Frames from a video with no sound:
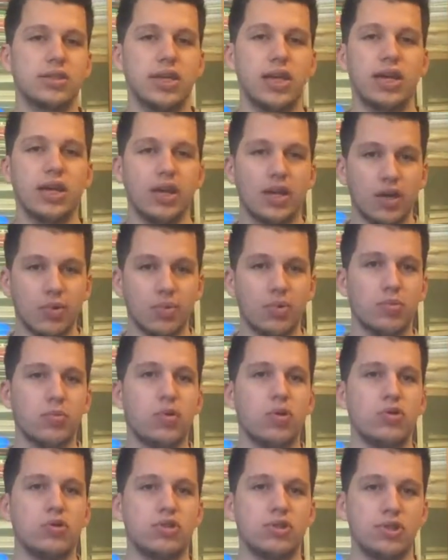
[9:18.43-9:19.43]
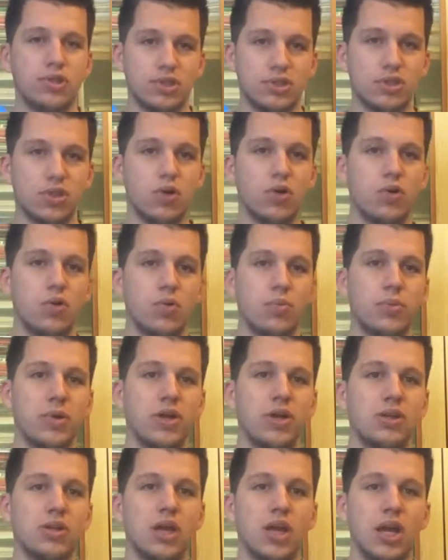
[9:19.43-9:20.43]
Getting a promotion is a home
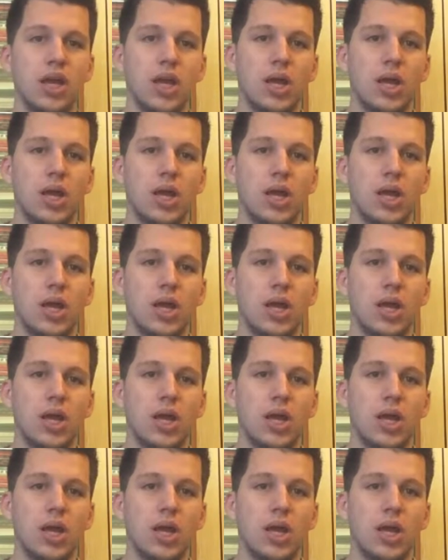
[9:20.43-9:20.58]
run.